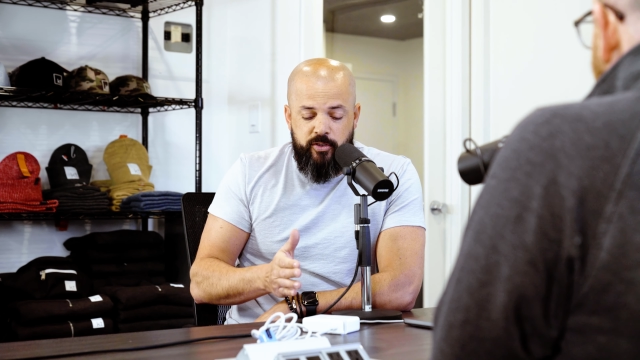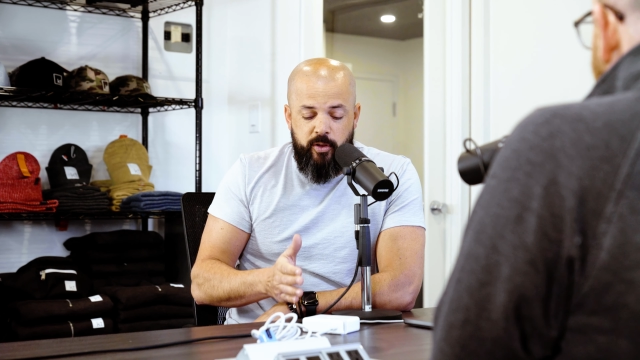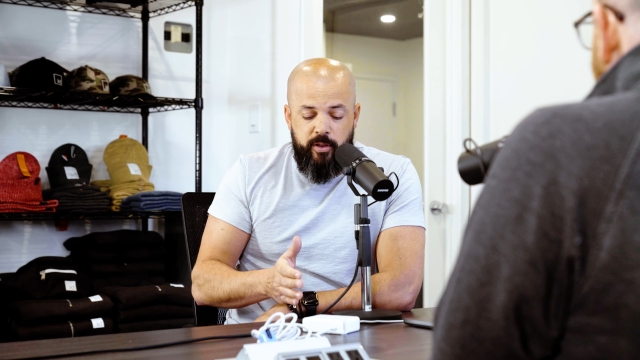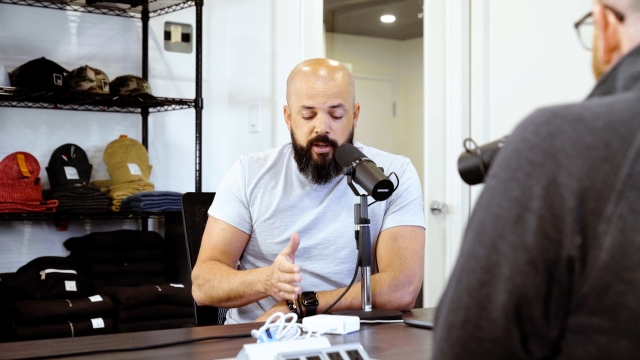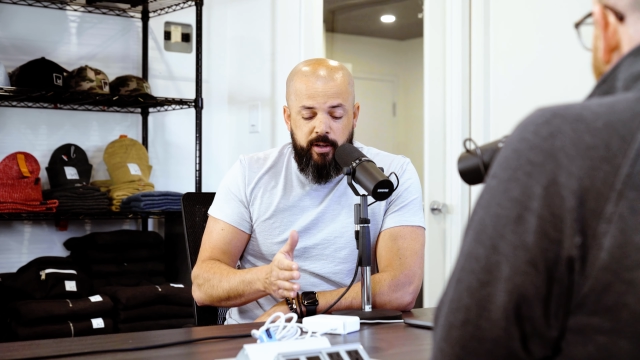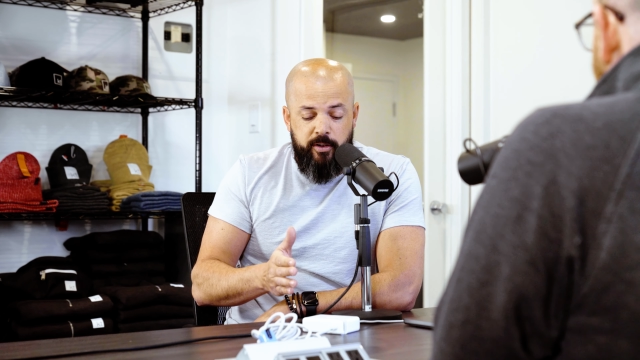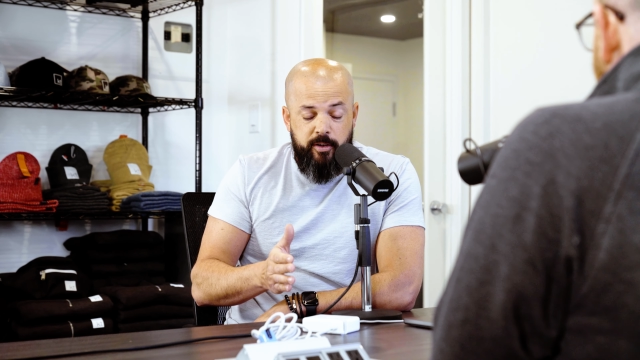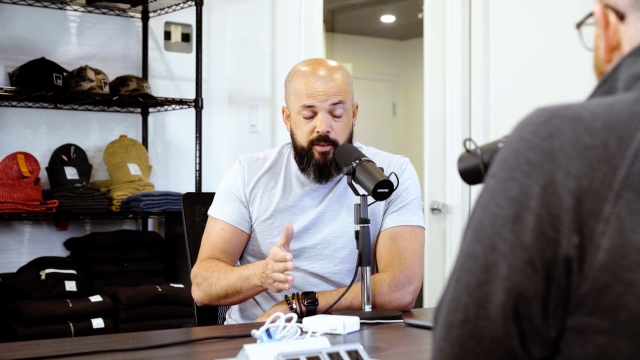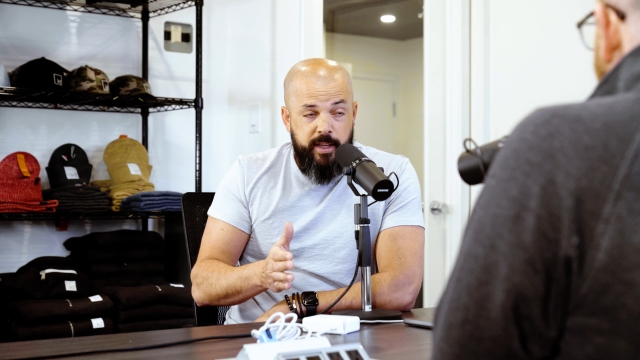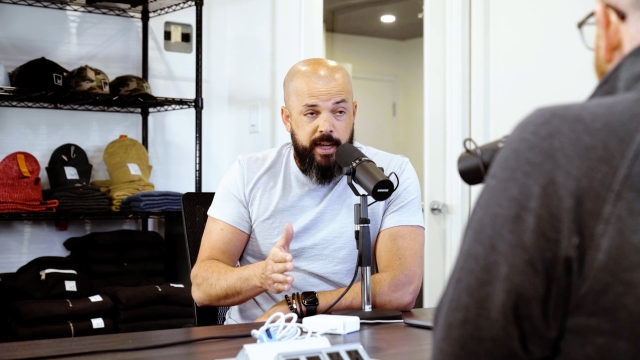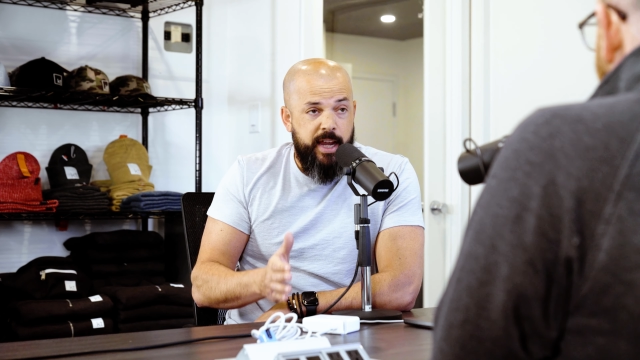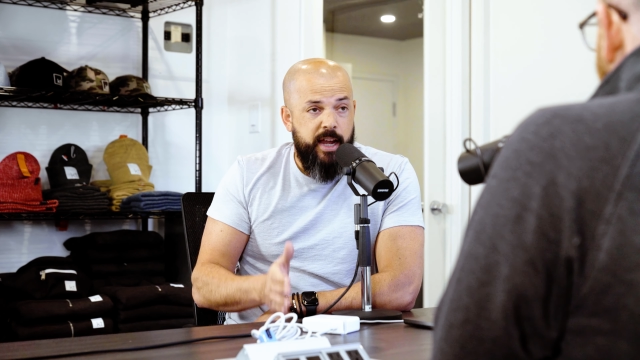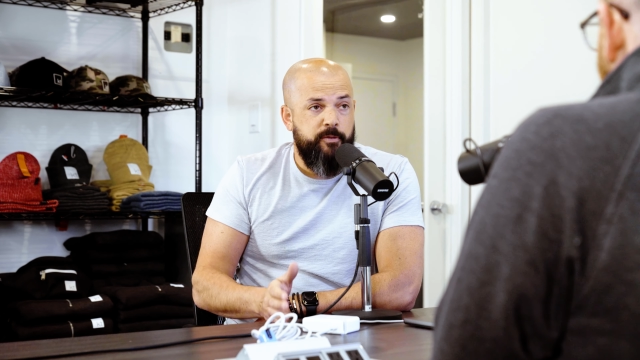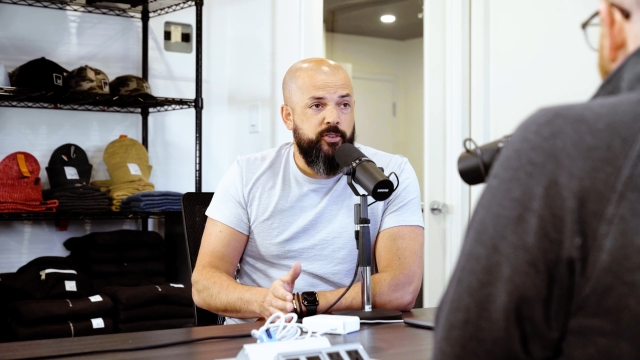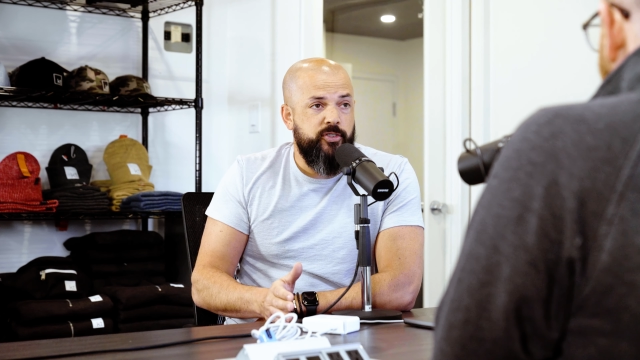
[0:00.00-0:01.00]
So they
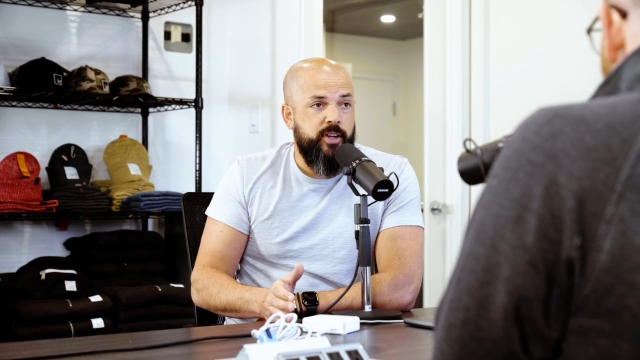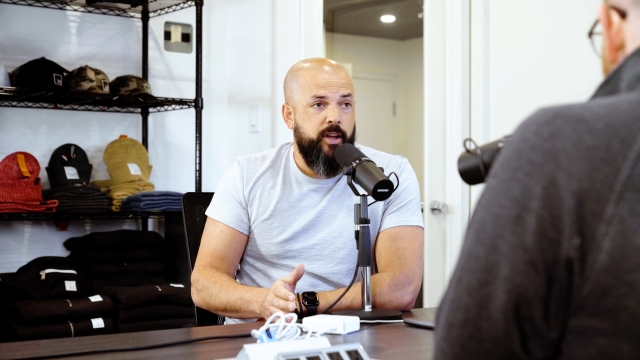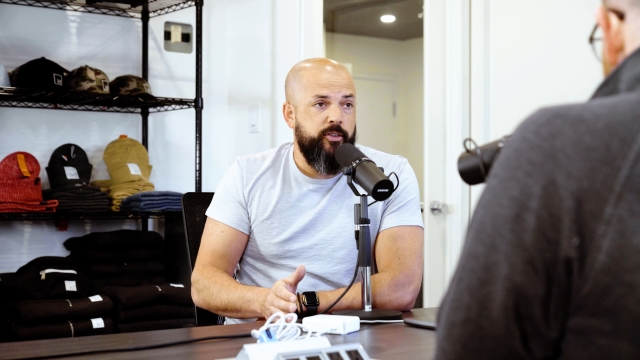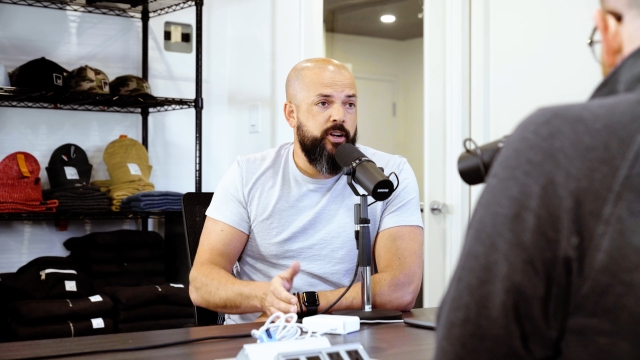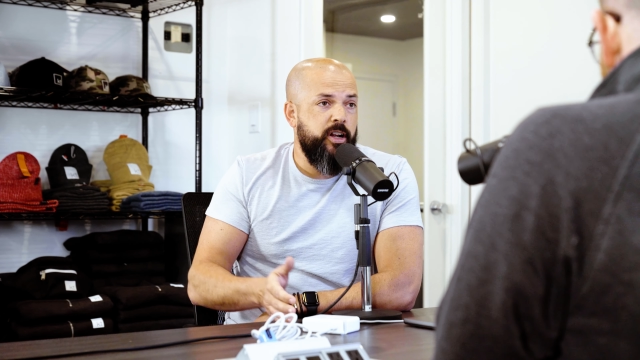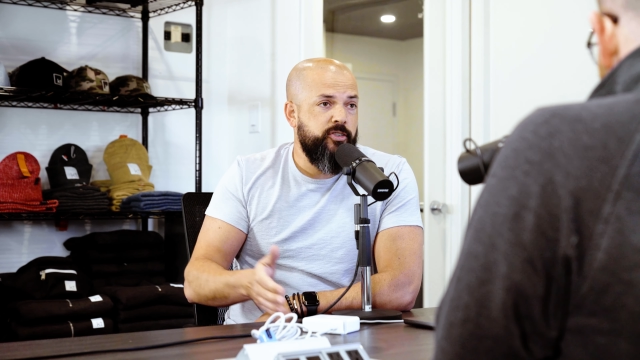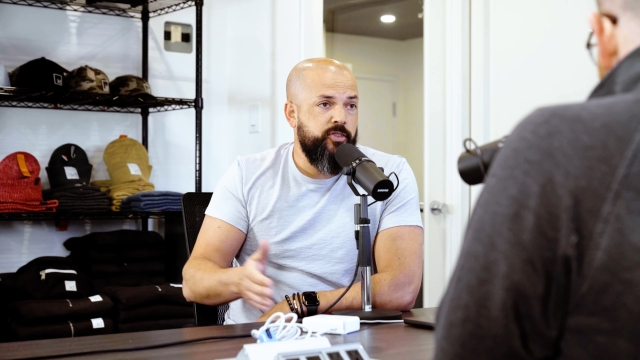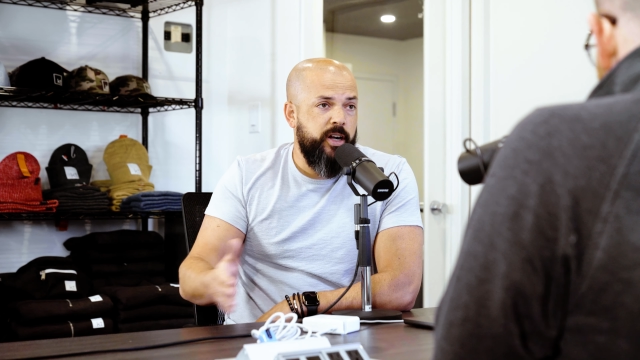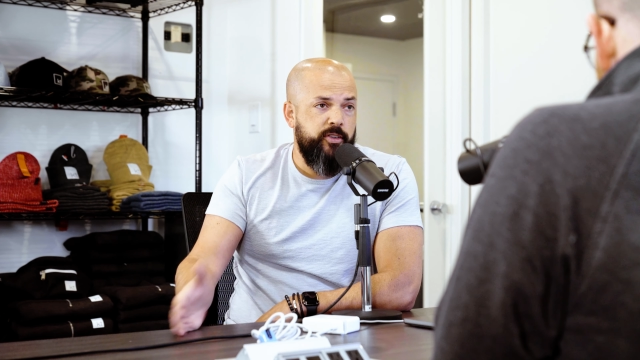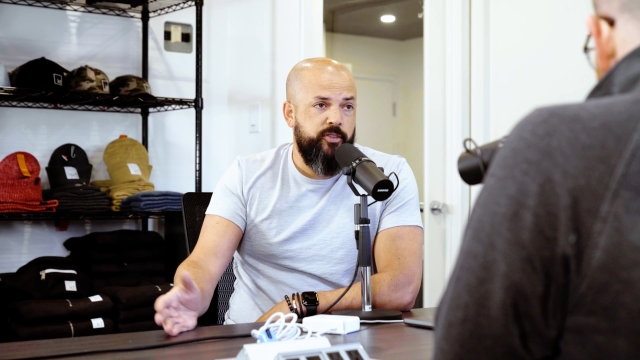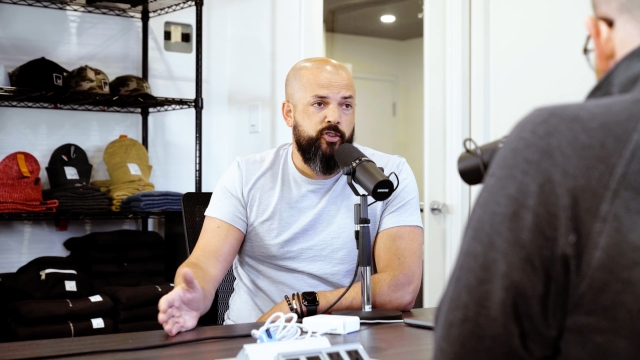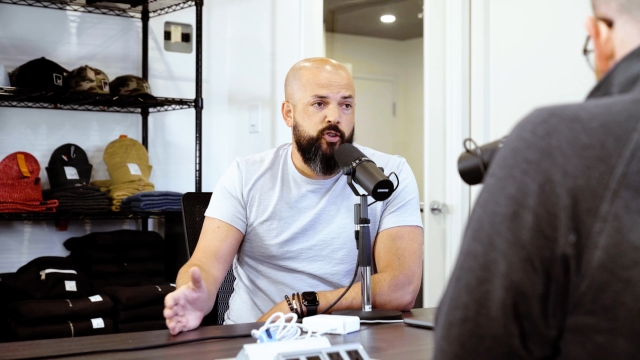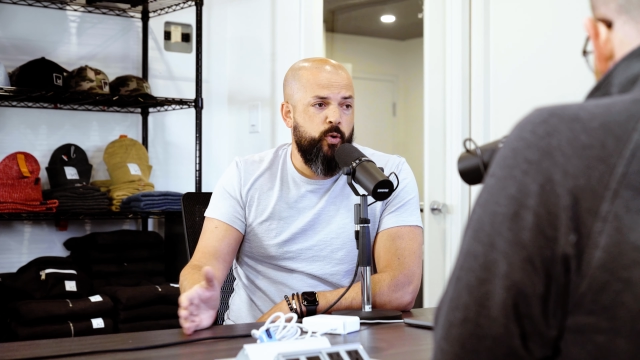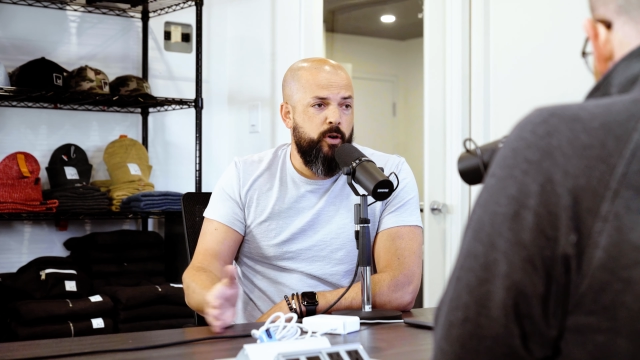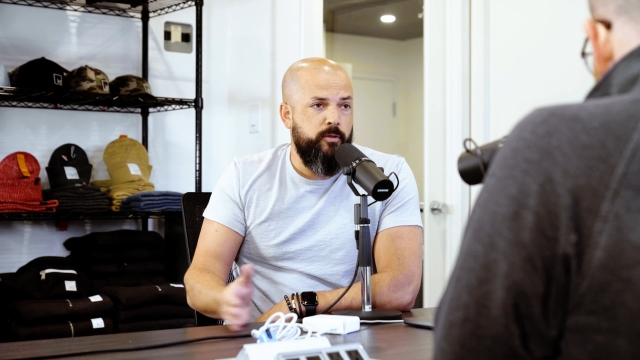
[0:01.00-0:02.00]
have to sell. They're not trying to
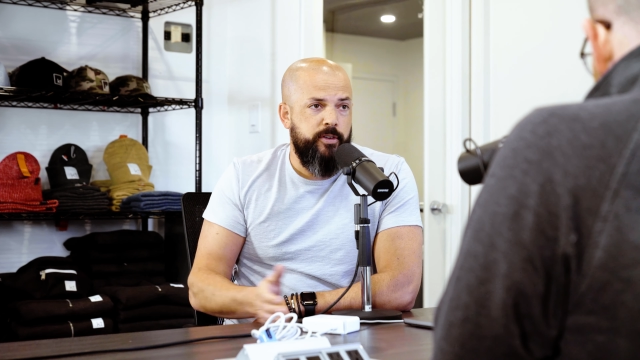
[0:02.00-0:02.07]
screw